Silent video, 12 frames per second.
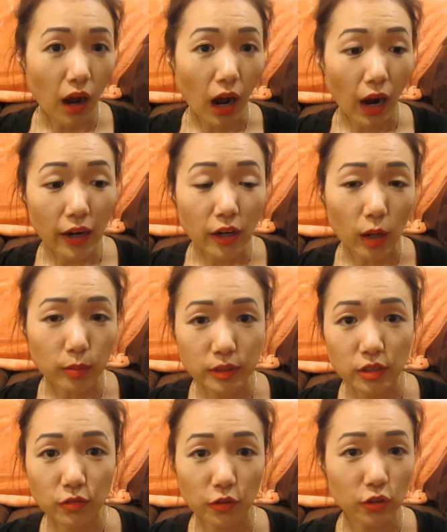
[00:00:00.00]
I
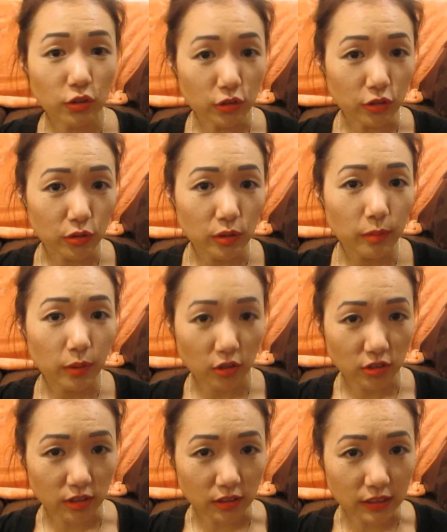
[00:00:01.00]
opted for glue
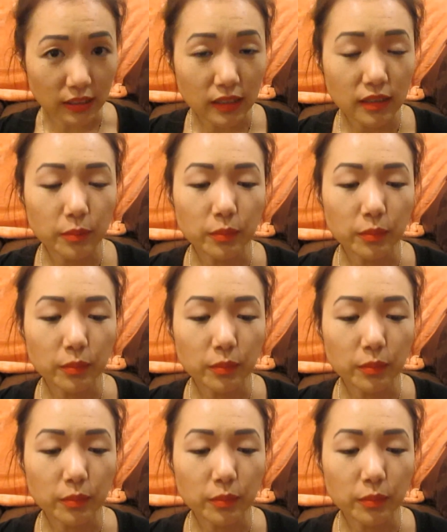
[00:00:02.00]
personally